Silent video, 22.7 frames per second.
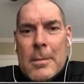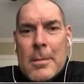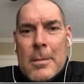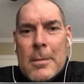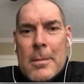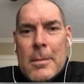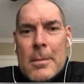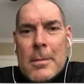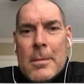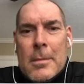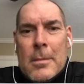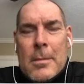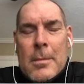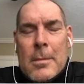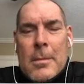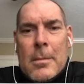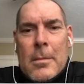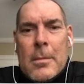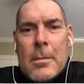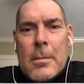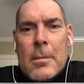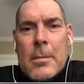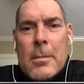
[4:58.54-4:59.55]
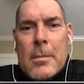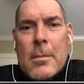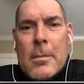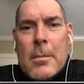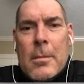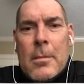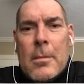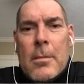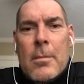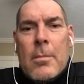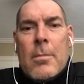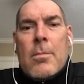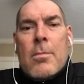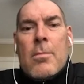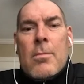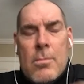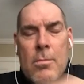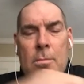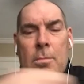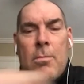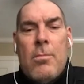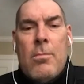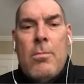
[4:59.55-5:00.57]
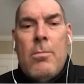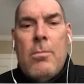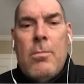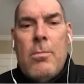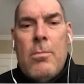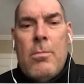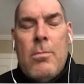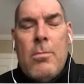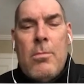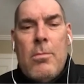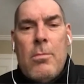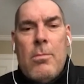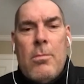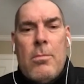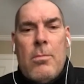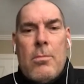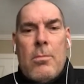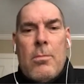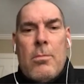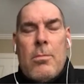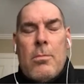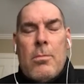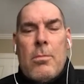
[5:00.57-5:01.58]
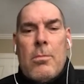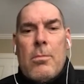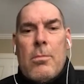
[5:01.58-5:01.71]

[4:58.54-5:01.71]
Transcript: No words are spoken by the person on screen.